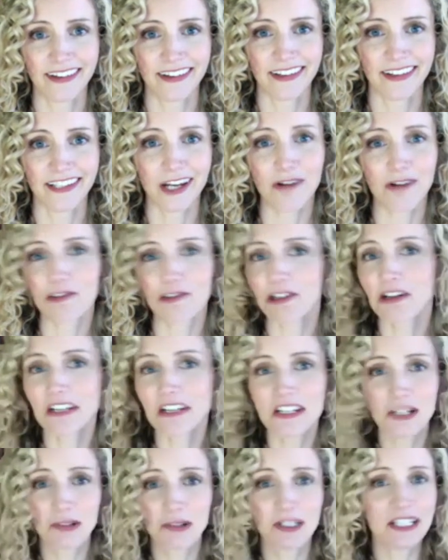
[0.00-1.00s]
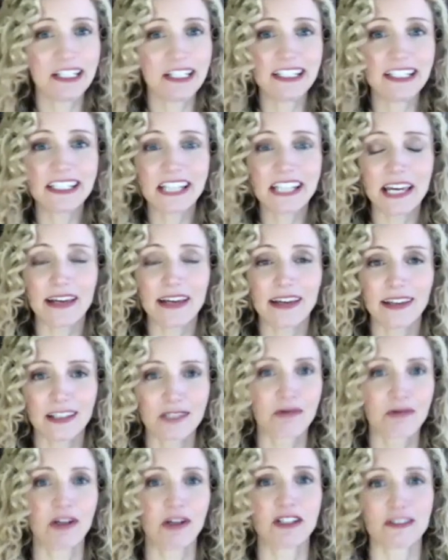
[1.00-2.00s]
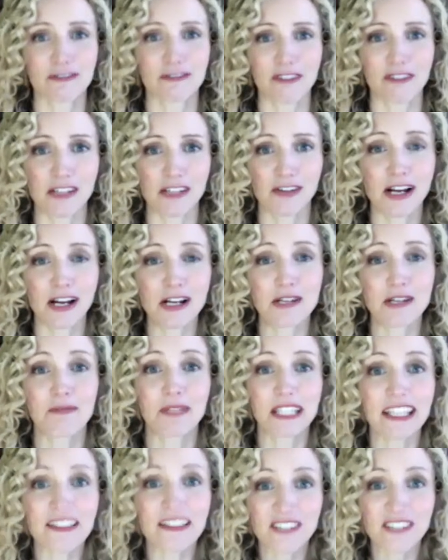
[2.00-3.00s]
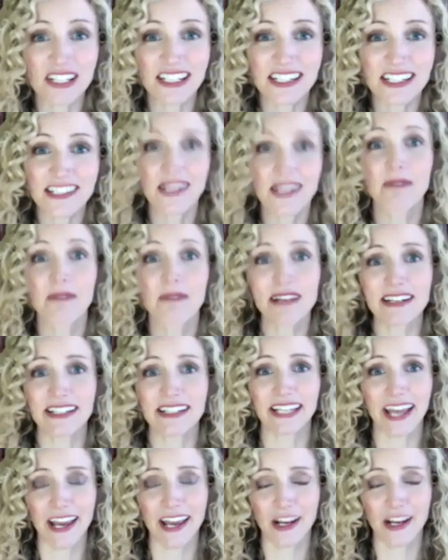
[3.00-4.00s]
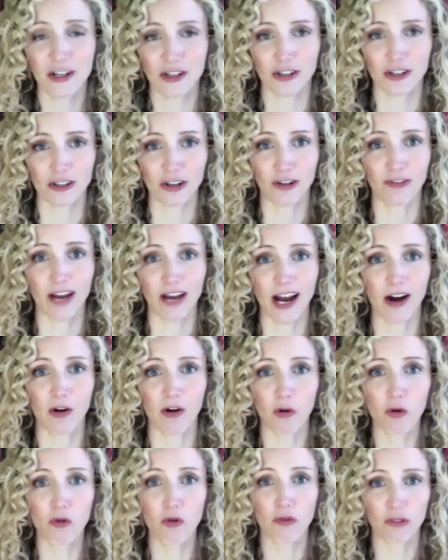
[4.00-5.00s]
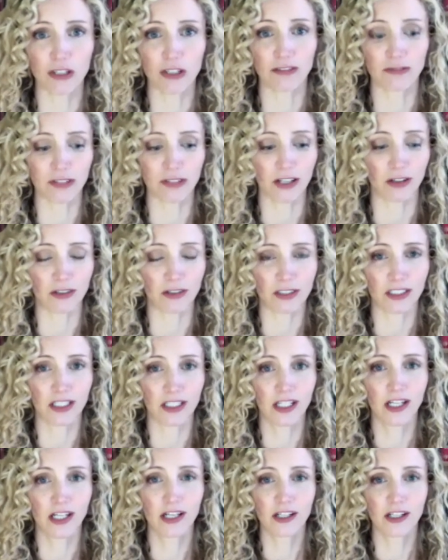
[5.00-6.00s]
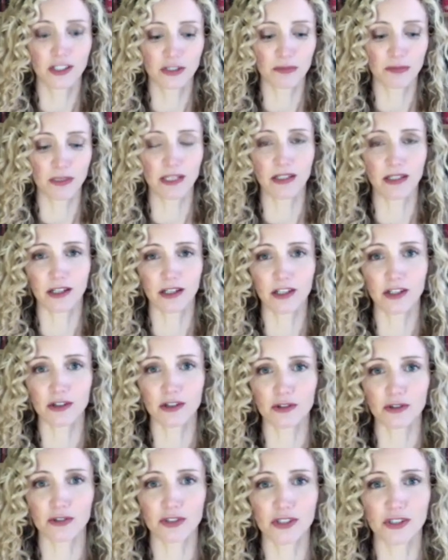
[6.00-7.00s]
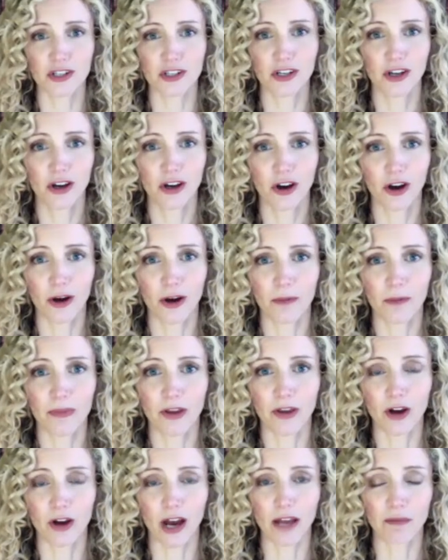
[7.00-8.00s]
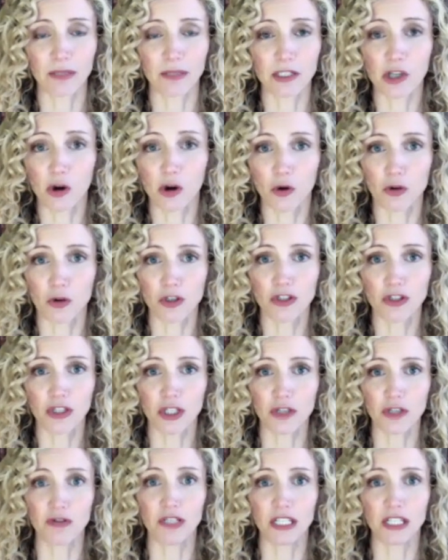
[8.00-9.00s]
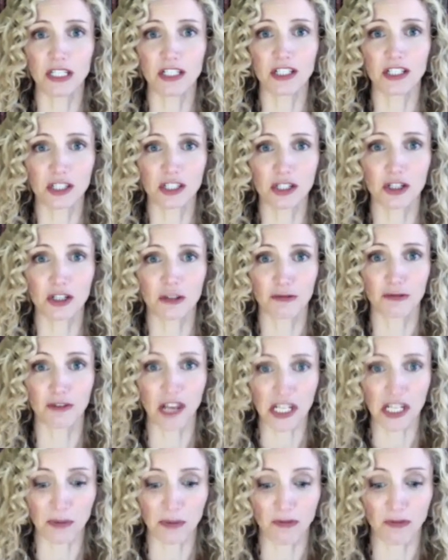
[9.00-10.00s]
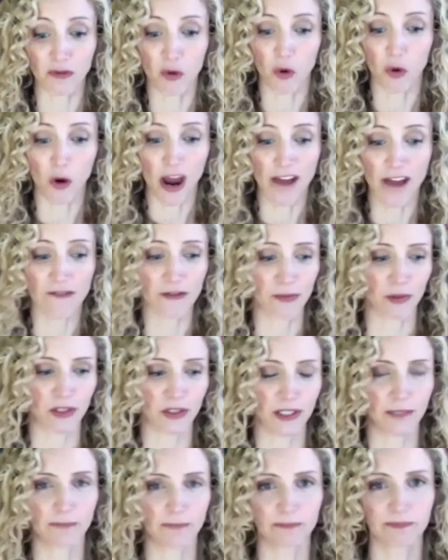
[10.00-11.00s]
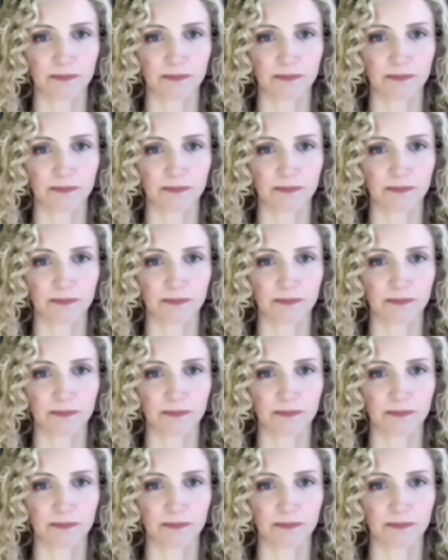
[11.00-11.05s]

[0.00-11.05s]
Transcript: Now, we don't necessarily need to take his words at face value, but it gives us some indication of how awful it felt to be accused um, and be told that you needed to confess before everybody.